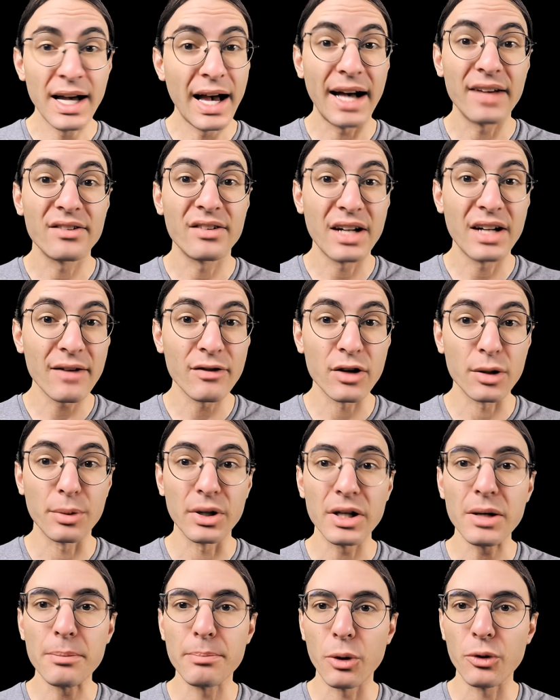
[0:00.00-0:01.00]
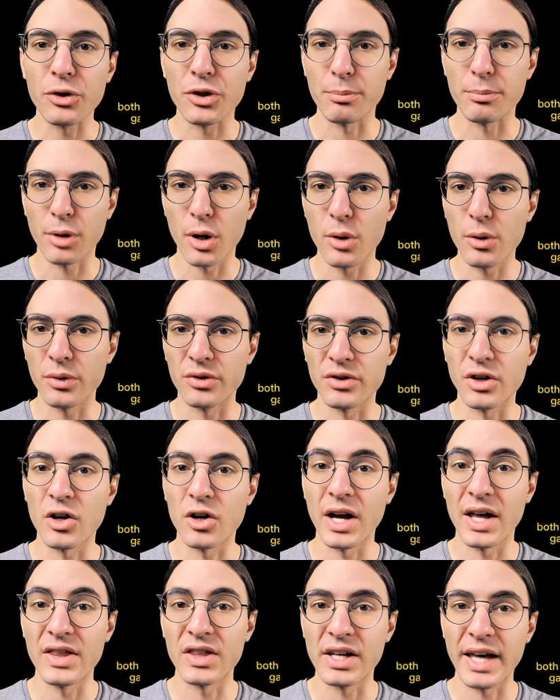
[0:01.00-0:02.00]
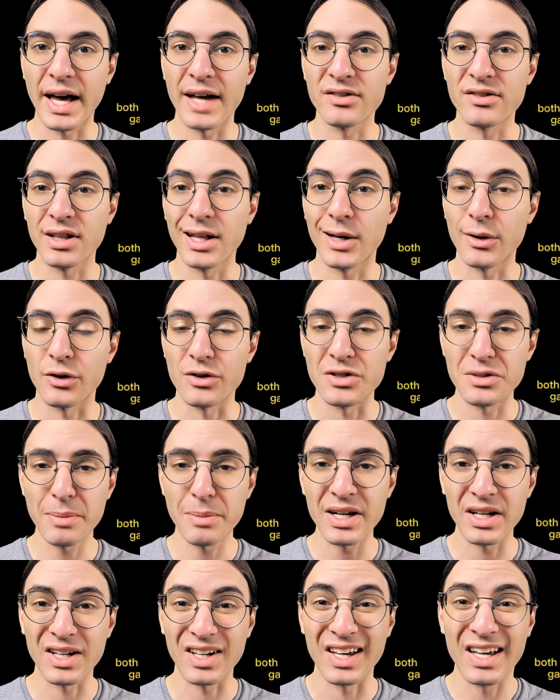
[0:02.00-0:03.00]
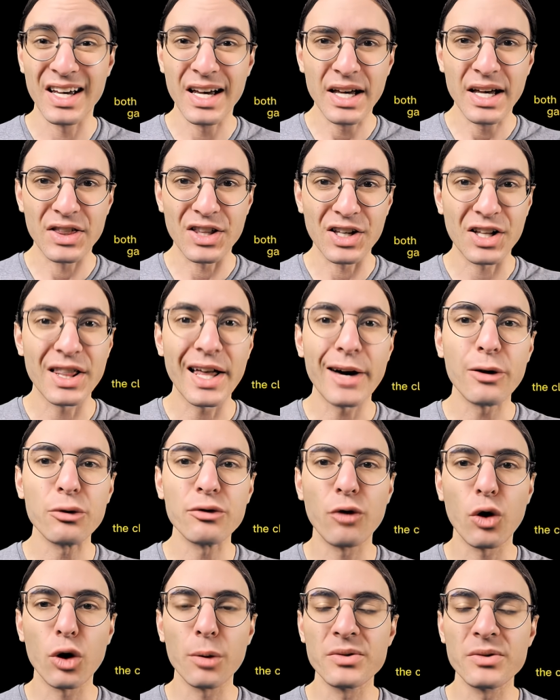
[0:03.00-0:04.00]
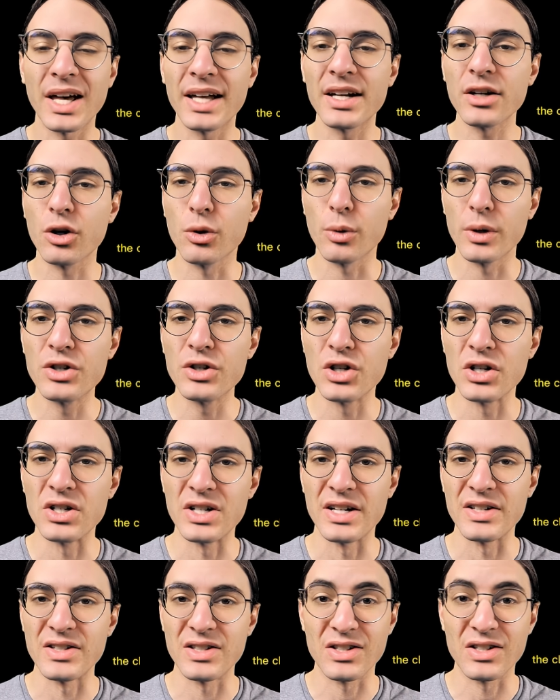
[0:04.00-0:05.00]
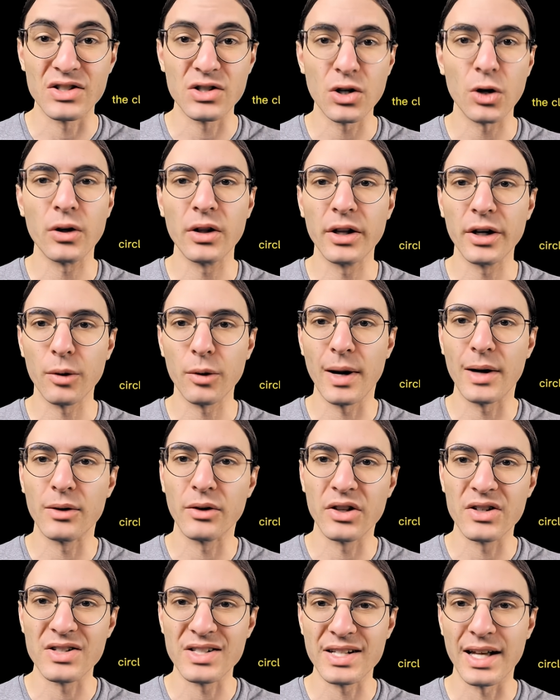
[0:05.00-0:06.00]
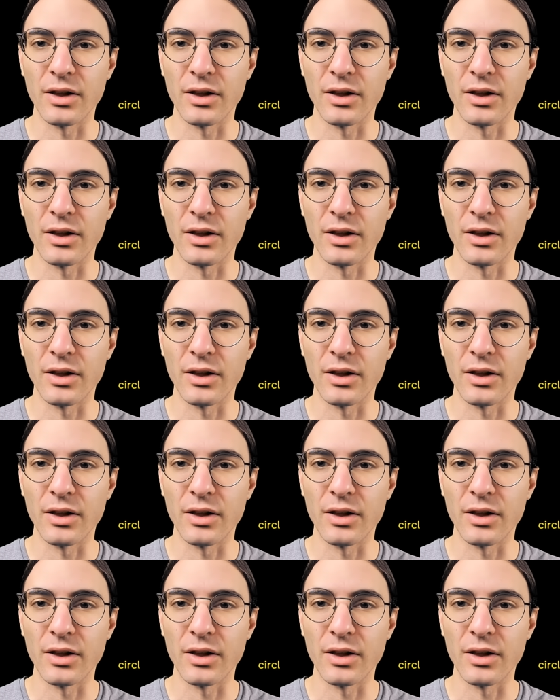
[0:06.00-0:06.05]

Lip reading: As inevitably both the protostar and the gas cloud are spinning, the cloud forms an accretion disk circling around the